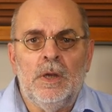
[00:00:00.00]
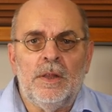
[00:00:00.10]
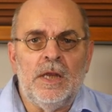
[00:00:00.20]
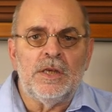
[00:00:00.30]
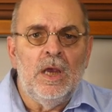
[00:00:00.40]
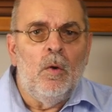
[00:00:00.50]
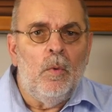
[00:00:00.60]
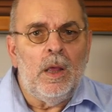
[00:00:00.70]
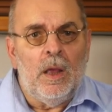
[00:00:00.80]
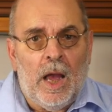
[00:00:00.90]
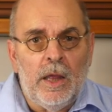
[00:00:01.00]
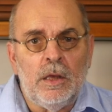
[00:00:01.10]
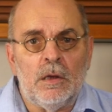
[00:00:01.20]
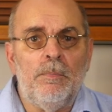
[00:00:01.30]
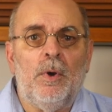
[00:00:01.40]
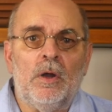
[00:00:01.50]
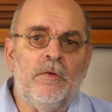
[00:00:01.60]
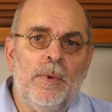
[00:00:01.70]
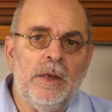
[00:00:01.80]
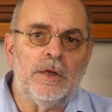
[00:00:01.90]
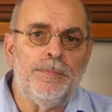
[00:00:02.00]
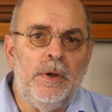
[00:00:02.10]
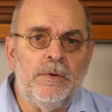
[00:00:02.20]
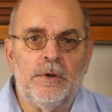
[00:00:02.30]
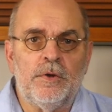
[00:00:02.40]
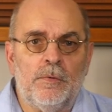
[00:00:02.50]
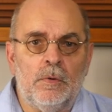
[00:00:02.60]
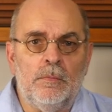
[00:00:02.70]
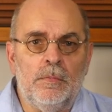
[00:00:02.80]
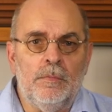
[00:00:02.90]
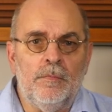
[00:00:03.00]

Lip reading: That's where I got a part of my experience from.